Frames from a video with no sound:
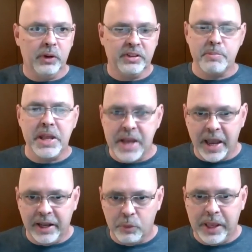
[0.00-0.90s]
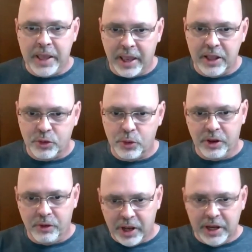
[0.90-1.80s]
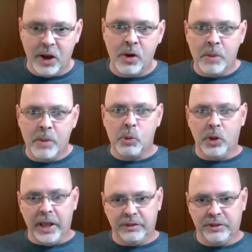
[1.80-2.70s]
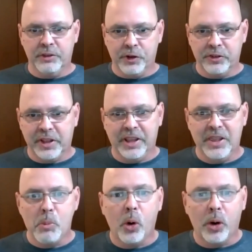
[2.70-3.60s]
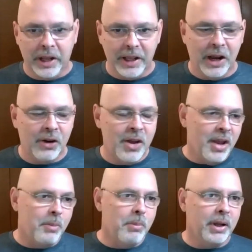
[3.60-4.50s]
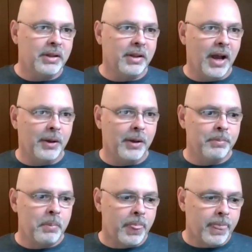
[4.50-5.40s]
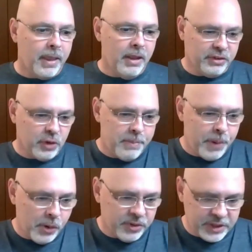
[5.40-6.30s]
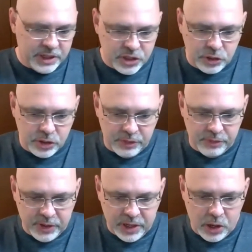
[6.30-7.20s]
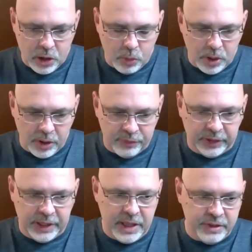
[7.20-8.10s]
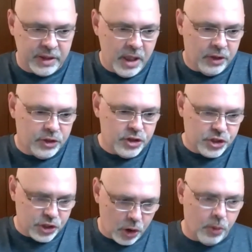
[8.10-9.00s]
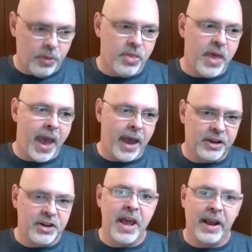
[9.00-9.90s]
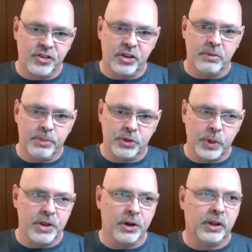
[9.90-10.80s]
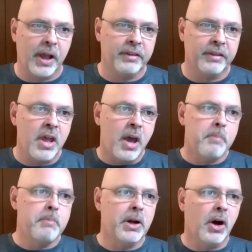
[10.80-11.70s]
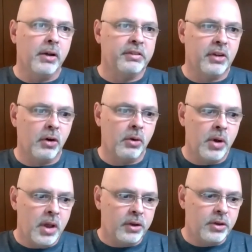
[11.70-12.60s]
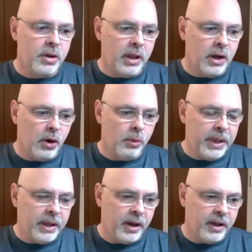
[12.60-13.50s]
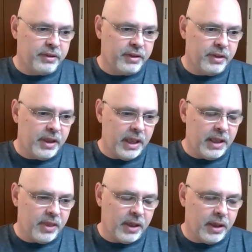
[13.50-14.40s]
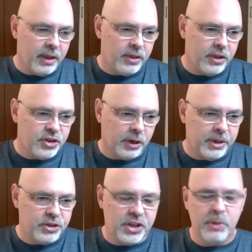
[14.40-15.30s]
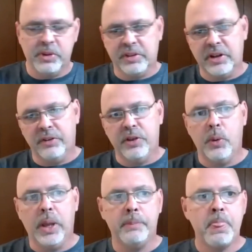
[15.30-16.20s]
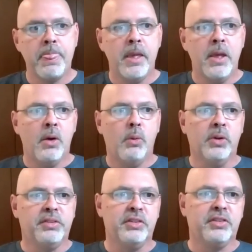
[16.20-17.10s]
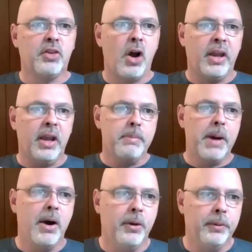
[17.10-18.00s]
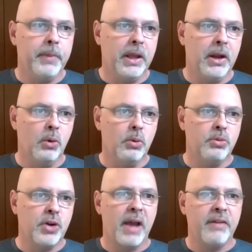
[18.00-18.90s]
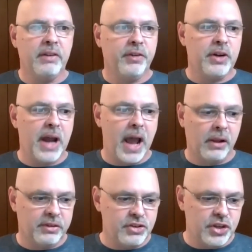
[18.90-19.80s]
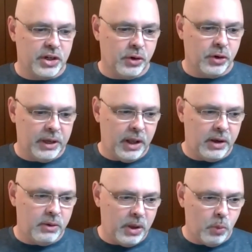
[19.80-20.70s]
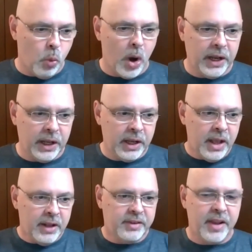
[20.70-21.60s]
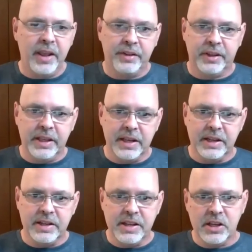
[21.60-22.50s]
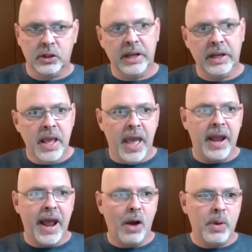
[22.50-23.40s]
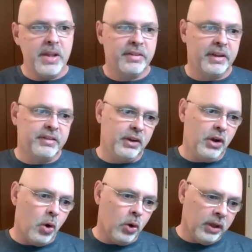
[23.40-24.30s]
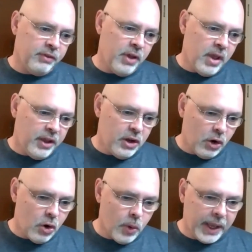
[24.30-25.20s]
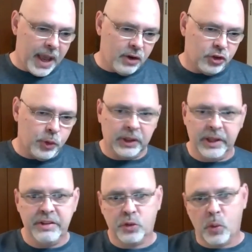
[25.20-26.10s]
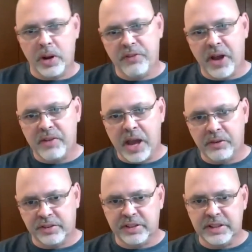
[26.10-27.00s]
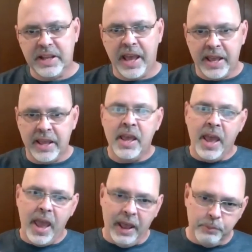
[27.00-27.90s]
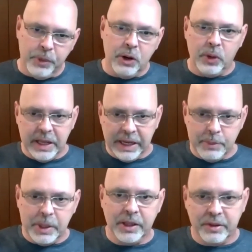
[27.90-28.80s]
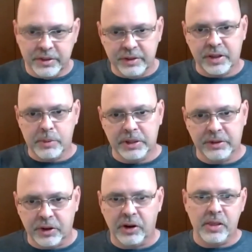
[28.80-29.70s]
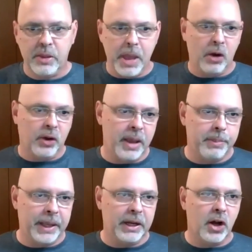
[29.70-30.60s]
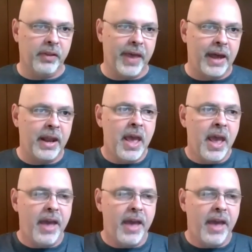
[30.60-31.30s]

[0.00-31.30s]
it's midnight and we can't get to it right now, but we'll answer you first thing in the morning, But, so I posted the video of Elise to show that connection between your clients, but also, because the gentleman she was interviewing was just talking about, driving for dollars in general, and what it takes to get a deal, and how he sets a goal of, going out to at least 25 houses a day and, getting them in the system and starting the mail campaign and all that.